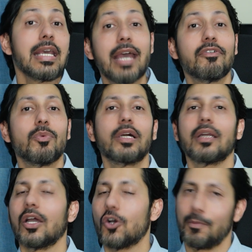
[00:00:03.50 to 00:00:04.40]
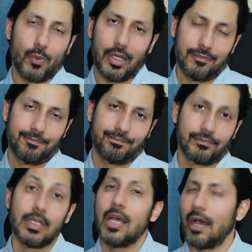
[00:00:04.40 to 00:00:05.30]
Hey everyone, I hope you're well.
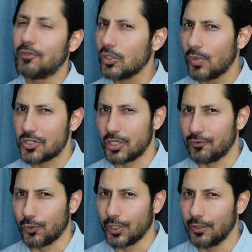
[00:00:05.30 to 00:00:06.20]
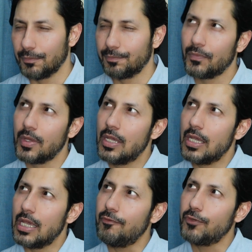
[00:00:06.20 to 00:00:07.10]
I've got a question for you.
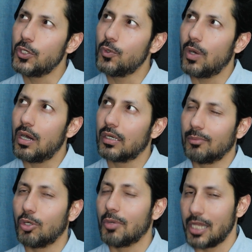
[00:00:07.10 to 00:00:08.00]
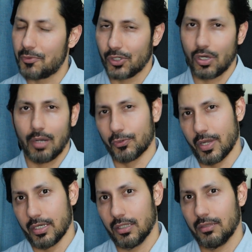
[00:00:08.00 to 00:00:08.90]
If you are a mobile network
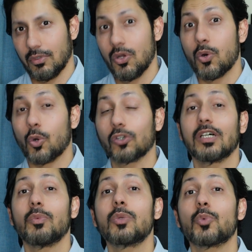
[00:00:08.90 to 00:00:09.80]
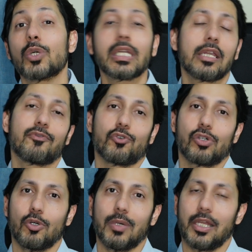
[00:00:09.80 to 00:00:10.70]
operator or someone working for
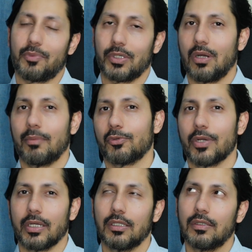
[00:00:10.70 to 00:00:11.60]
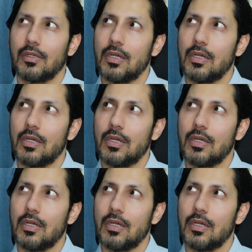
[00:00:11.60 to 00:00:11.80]
a mobile network operator,